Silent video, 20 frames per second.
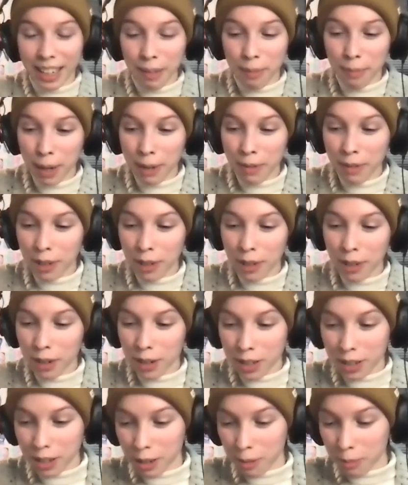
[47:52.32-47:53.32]
my viewers
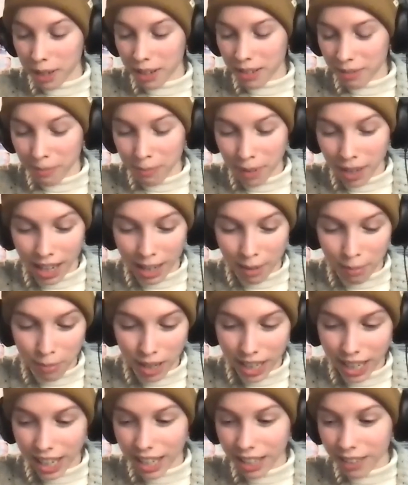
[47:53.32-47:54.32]
know I'm
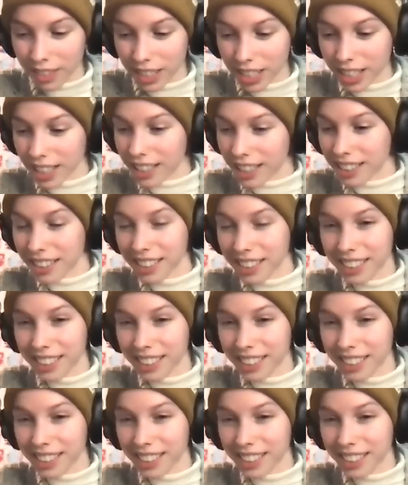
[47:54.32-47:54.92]
kind of intense.